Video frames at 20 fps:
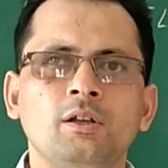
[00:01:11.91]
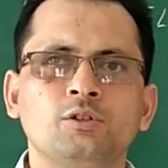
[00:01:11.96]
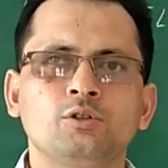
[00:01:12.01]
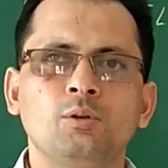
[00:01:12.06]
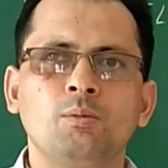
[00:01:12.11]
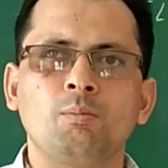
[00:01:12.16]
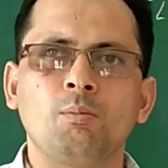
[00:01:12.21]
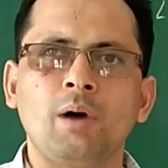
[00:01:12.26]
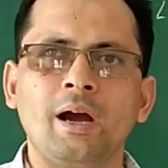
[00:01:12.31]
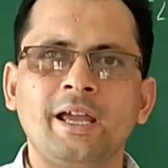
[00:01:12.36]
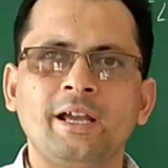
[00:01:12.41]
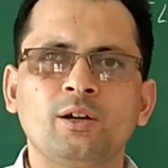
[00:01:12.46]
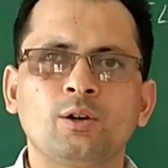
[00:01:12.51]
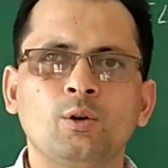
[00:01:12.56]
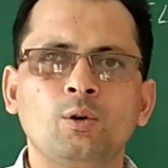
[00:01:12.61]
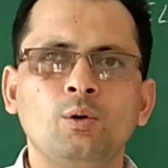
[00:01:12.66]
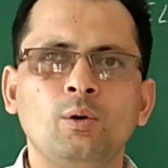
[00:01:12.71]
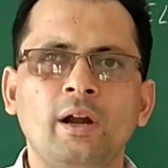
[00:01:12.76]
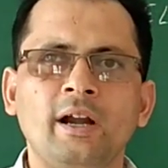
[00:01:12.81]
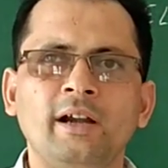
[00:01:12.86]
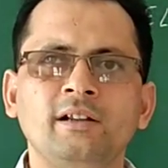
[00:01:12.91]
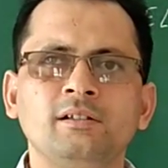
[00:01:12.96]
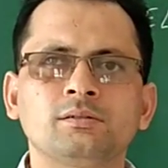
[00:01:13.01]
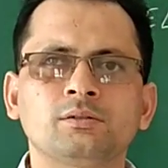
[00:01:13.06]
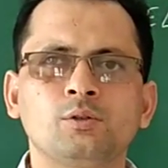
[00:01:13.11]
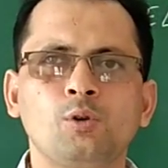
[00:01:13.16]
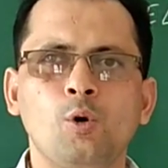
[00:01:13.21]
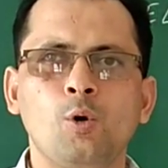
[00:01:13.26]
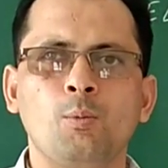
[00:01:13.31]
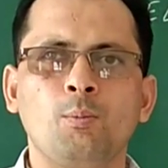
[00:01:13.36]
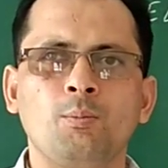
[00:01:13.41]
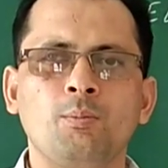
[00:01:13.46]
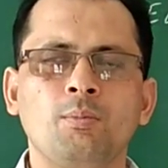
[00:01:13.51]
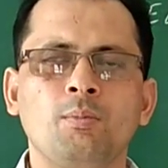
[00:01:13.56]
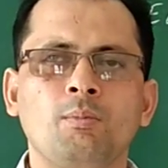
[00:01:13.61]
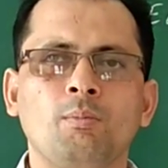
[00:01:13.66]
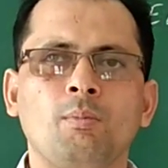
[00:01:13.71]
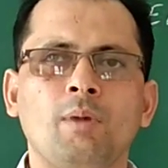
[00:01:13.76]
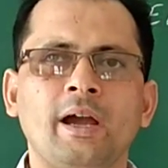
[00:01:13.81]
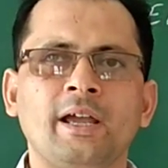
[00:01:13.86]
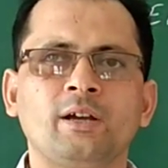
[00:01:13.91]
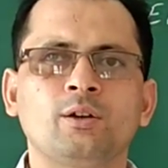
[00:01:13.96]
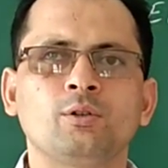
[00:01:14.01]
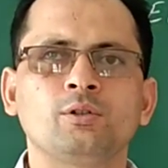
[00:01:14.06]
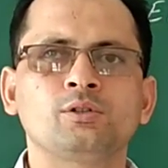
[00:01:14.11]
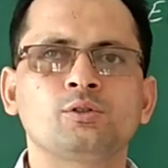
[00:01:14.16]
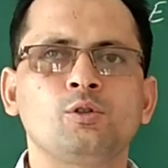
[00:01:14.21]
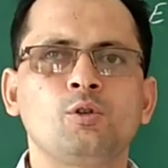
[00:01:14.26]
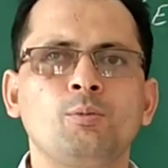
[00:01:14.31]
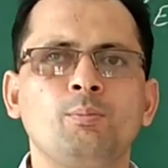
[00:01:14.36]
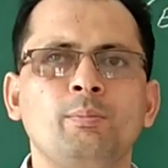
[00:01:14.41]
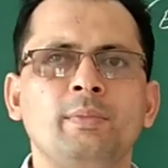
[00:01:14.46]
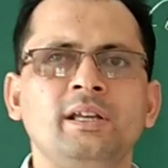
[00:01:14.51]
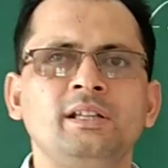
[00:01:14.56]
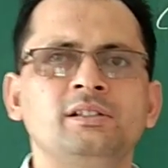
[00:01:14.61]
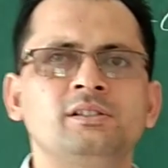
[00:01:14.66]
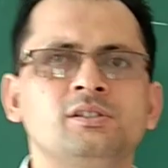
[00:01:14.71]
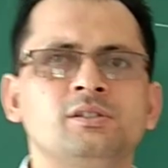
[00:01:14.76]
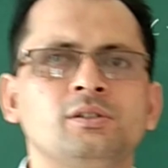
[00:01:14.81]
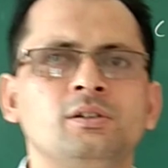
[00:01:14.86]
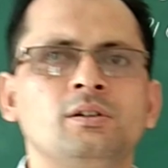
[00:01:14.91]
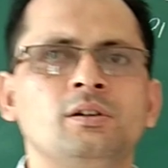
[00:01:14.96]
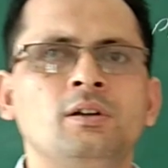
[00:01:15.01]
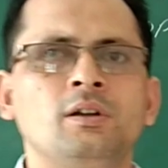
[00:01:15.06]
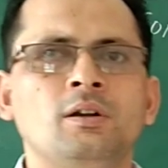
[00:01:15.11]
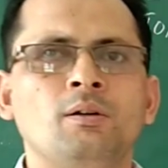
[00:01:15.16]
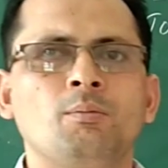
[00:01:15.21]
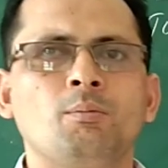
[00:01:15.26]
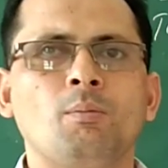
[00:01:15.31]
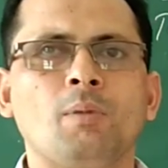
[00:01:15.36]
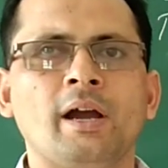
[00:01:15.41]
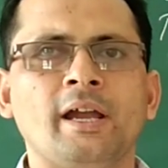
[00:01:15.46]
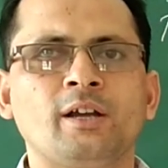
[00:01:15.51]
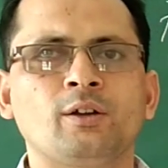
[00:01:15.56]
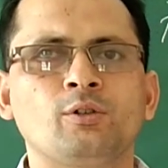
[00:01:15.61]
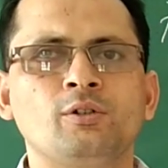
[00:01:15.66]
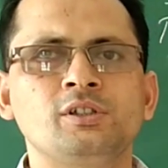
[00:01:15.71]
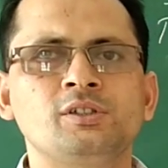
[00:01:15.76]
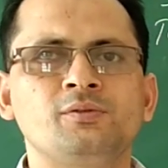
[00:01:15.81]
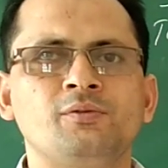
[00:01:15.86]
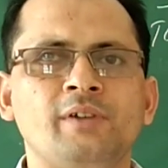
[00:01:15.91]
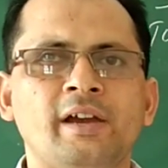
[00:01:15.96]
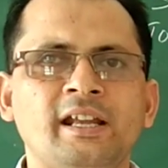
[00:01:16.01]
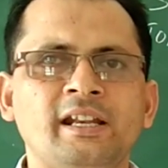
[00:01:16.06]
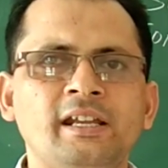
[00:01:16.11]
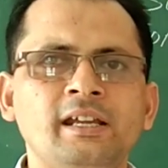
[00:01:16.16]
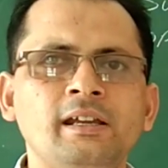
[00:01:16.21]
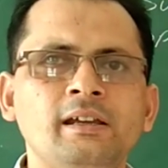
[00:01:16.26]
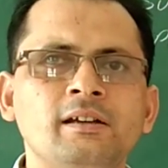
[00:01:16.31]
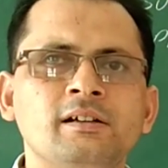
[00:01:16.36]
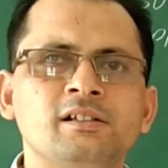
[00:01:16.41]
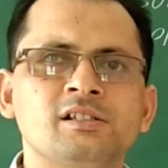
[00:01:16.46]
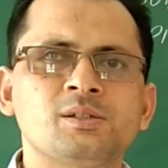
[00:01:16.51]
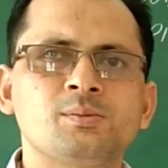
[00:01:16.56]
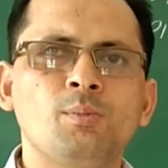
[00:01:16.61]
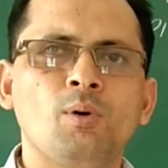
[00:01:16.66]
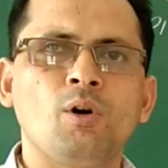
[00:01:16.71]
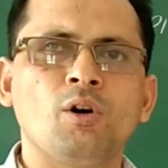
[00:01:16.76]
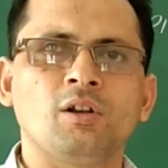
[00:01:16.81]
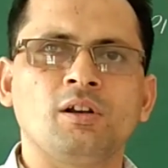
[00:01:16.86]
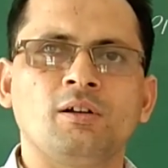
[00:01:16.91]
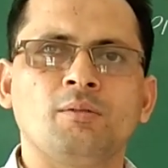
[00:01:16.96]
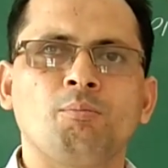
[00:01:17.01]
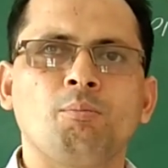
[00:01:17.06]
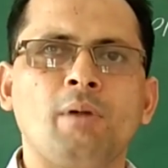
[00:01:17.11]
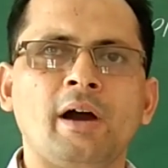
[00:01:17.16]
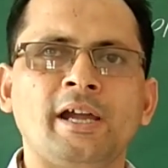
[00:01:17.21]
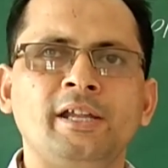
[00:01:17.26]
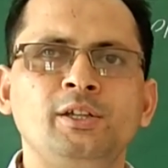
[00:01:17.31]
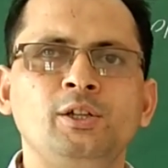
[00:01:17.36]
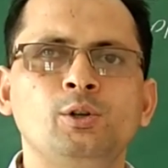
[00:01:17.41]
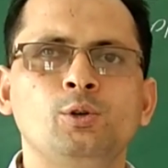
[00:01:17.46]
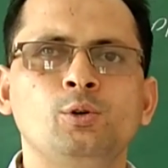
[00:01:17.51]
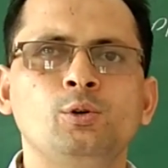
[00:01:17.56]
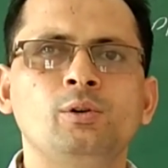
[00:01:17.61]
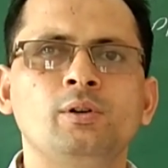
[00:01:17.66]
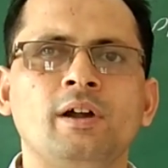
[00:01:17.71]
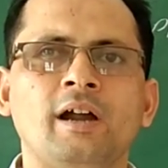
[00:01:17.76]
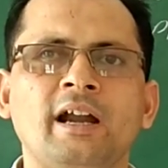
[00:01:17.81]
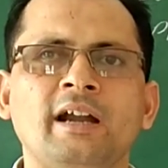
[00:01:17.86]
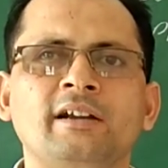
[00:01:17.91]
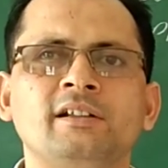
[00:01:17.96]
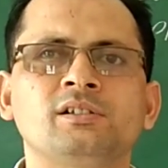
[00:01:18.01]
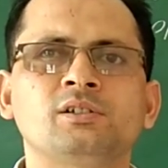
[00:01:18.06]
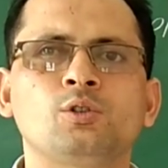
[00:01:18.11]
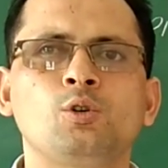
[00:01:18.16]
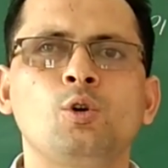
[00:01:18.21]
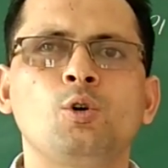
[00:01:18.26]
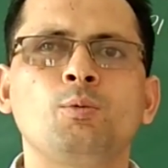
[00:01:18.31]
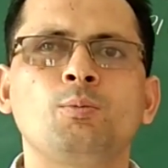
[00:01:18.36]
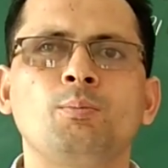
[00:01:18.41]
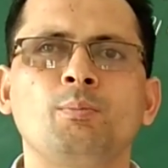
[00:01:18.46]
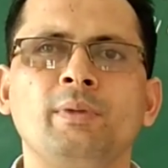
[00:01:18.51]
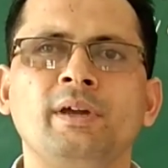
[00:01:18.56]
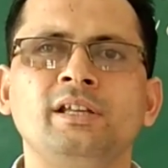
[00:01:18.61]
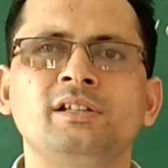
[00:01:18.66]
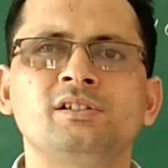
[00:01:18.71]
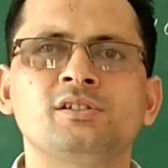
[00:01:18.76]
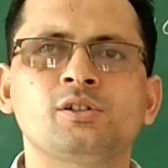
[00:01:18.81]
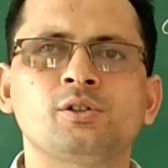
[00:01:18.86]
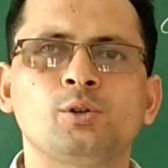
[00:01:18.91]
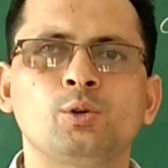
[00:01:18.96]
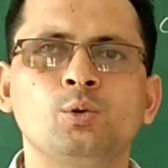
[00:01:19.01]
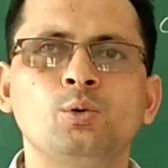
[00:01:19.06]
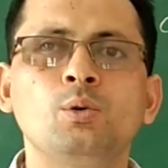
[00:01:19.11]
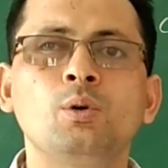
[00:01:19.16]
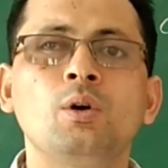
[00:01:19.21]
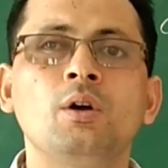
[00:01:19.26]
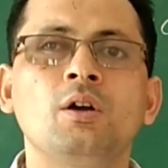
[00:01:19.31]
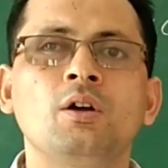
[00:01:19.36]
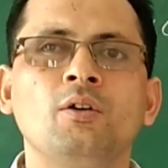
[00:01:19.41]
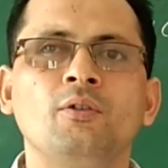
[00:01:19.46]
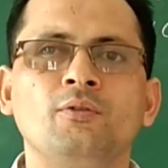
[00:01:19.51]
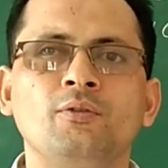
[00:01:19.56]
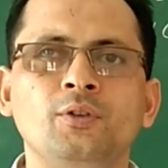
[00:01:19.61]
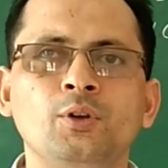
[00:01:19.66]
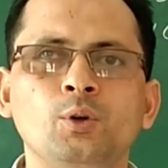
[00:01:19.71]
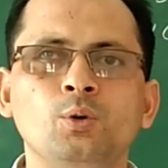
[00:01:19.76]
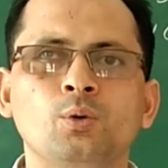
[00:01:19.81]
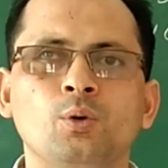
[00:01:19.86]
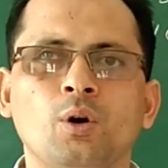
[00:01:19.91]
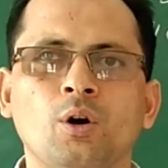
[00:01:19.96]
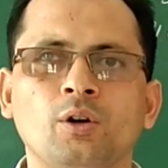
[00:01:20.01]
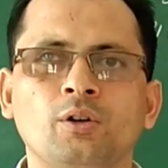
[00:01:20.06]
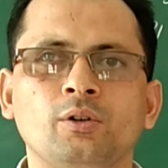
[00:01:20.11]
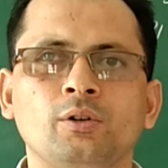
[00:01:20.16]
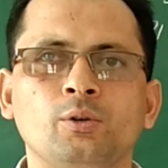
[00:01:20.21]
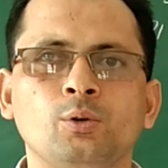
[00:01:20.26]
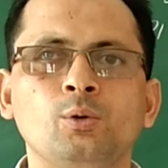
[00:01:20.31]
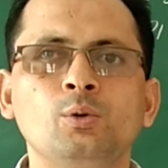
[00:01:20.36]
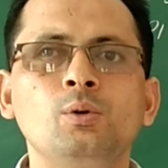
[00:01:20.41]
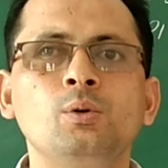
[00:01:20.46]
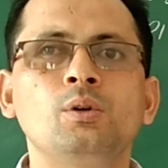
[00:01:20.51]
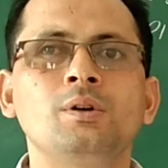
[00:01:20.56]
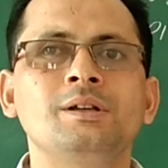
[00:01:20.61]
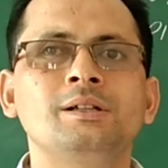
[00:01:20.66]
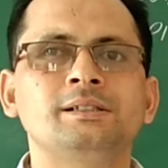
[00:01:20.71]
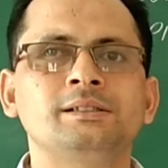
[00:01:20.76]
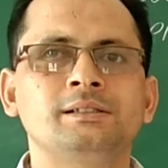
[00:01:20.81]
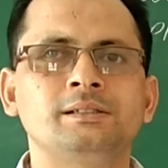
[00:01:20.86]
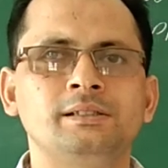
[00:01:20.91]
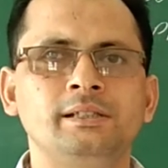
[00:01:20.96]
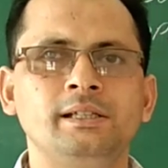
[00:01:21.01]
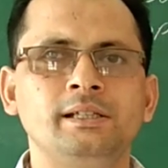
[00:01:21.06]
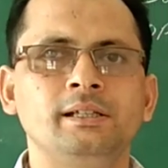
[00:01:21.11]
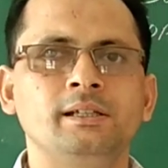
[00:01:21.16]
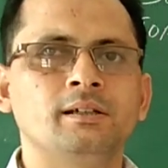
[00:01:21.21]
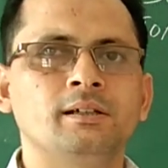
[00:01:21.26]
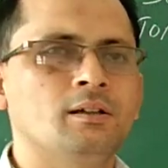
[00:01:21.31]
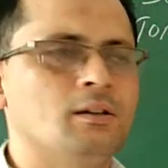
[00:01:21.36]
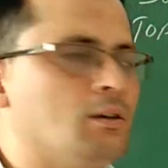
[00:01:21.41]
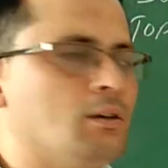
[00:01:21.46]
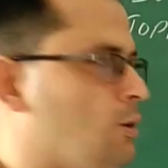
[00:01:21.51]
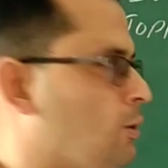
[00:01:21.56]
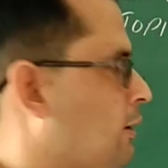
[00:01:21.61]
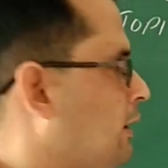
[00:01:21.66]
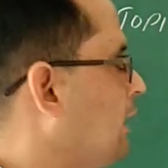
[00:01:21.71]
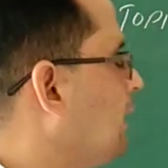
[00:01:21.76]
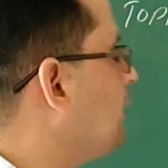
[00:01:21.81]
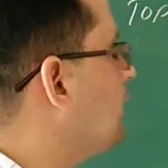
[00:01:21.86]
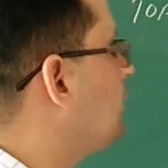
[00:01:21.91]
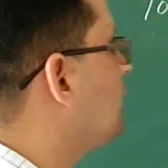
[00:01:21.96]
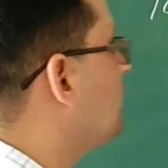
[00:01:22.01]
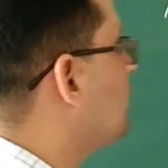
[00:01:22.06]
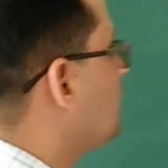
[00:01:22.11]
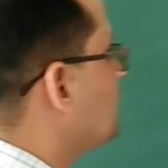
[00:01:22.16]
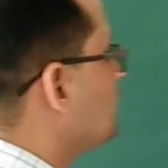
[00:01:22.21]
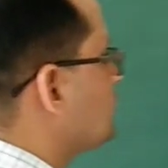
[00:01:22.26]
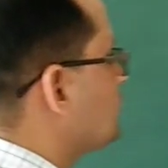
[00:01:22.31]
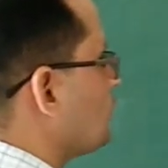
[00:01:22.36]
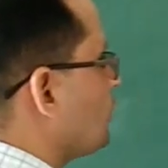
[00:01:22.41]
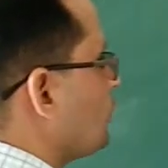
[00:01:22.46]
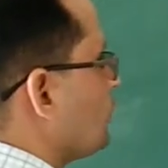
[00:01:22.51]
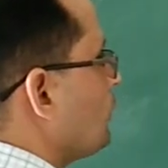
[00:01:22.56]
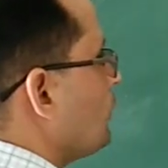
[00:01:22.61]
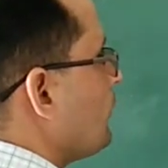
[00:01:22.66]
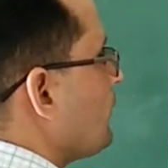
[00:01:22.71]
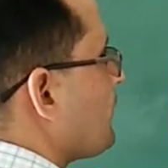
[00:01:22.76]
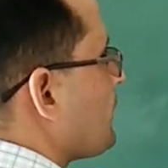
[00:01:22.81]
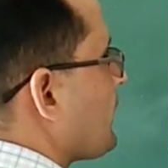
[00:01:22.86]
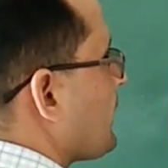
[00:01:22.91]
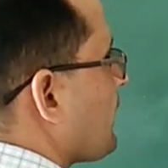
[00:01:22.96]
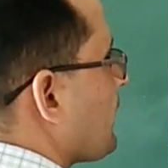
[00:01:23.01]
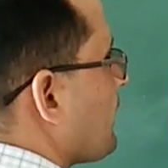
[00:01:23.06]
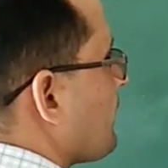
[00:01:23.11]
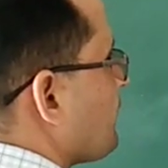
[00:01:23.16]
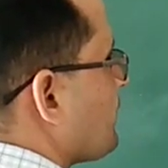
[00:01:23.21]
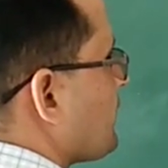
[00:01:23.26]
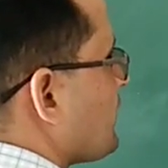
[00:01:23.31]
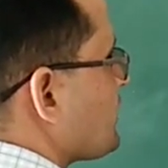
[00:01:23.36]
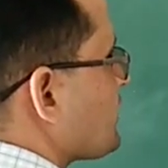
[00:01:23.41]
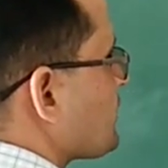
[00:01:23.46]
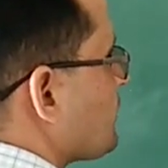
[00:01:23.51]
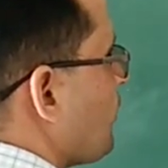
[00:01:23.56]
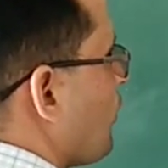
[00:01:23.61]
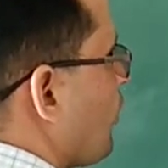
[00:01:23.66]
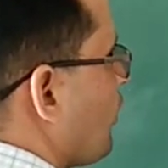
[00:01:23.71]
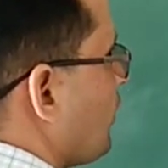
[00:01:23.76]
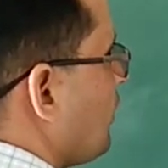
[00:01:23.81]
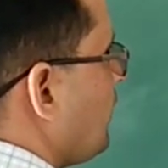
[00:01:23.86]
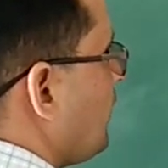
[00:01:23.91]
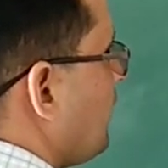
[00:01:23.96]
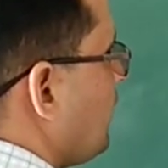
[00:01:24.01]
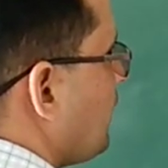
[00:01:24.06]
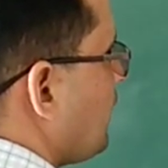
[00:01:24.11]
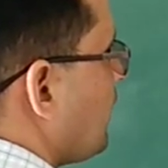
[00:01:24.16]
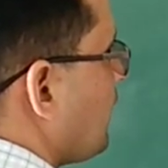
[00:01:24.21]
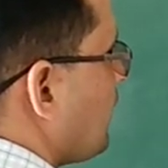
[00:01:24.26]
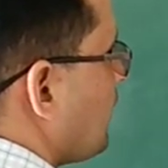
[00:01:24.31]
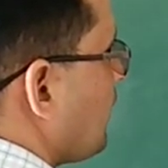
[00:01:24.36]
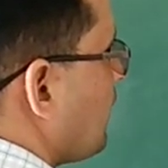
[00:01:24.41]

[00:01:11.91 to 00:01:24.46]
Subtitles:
So micro and scope. Microscope means micro is very small, minute, and scope means to view or to see. Okay, so small